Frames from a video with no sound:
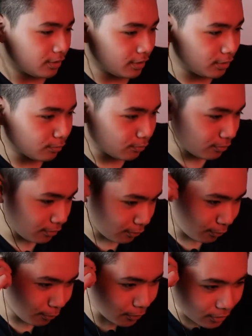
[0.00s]
and
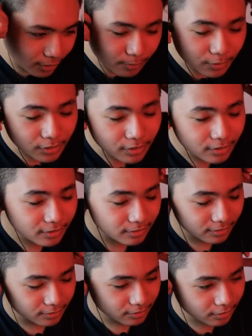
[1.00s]
we're gonna be
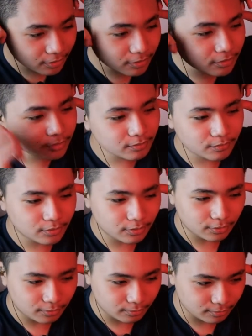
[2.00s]
starting this
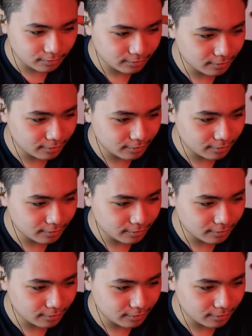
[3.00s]
video